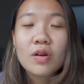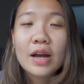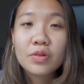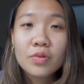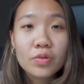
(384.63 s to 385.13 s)

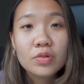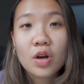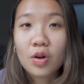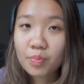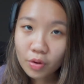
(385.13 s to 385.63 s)
I do those
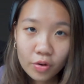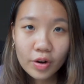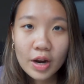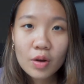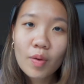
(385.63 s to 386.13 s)
on
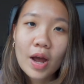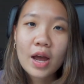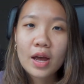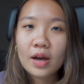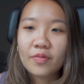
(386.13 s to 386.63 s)
Procreate
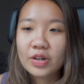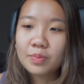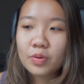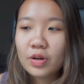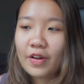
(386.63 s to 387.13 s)
where, for
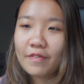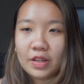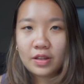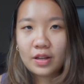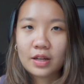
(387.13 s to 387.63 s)
example, if I have
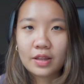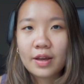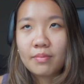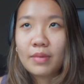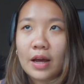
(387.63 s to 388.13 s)
like a
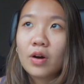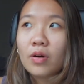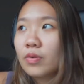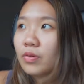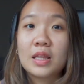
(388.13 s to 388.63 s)
tip, like,
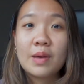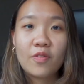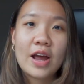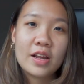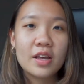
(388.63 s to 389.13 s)
oh, tip
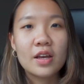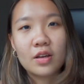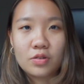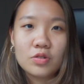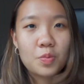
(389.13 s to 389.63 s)
for
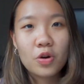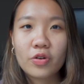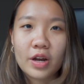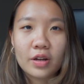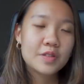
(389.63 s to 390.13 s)
editing, use
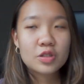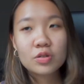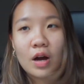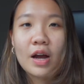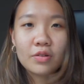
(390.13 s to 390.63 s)
Procreate.
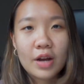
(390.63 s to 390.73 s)
So how I do